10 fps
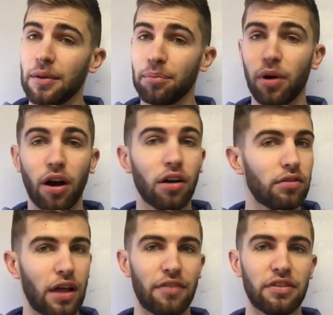but
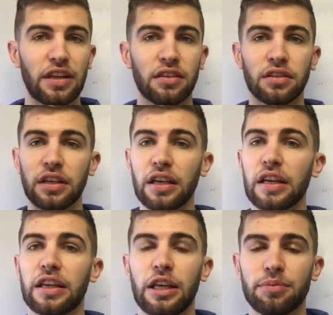evidently
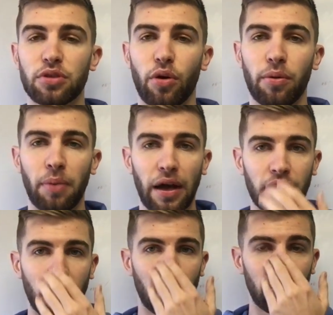it keeps going back
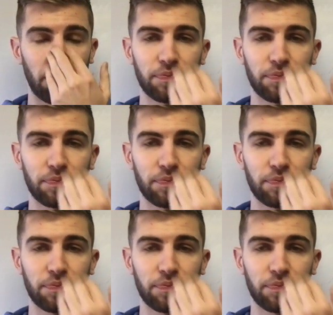up.